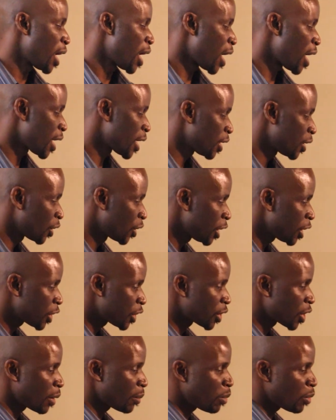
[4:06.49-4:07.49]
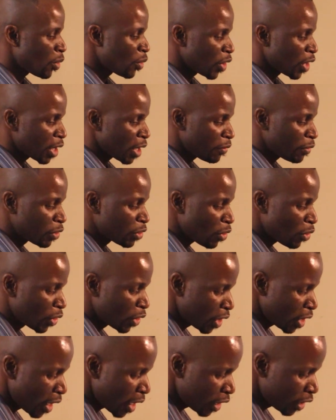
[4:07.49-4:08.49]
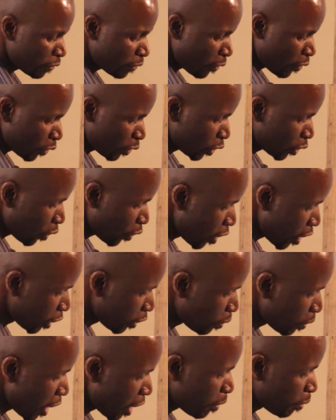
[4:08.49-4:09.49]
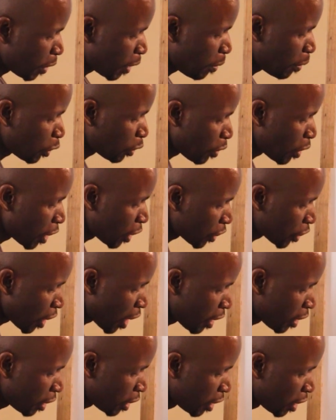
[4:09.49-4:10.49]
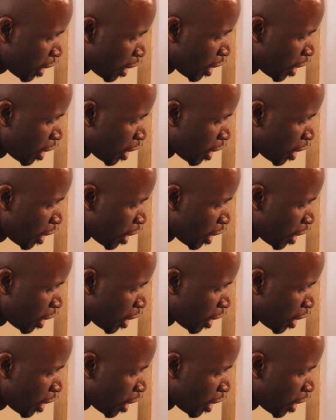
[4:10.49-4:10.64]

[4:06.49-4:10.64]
And this table that I've drawn here is so that we can be able to understand.